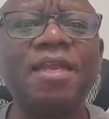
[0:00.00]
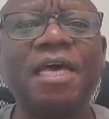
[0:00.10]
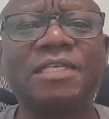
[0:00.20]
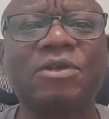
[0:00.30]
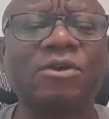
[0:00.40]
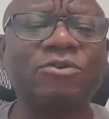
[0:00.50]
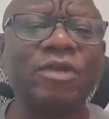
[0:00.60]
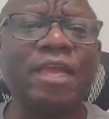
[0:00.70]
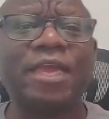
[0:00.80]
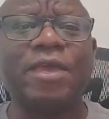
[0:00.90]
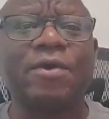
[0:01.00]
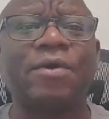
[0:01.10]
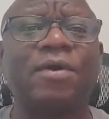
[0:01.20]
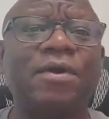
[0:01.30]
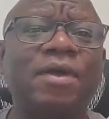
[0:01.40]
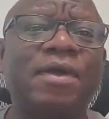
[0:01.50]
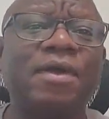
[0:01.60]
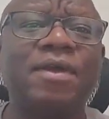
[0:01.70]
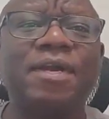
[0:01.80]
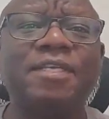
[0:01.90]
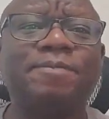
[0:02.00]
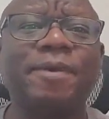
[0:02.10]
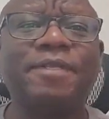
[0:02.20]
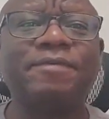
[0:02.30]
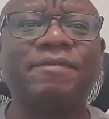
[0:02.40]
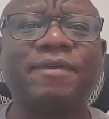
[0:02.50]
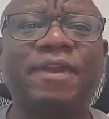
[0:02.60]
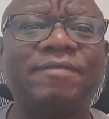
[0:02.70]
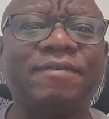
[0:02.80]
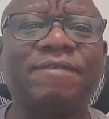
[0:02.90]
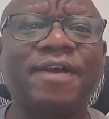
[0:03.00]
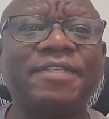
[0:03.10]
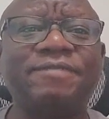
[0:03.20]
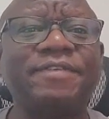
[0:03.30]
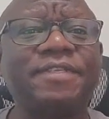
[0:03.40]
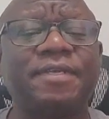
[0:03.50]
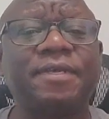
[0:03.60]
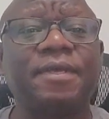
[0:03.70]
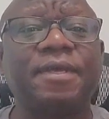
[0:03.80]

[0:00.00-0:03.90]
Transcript: that's cost you incur irrespective of your level of activity.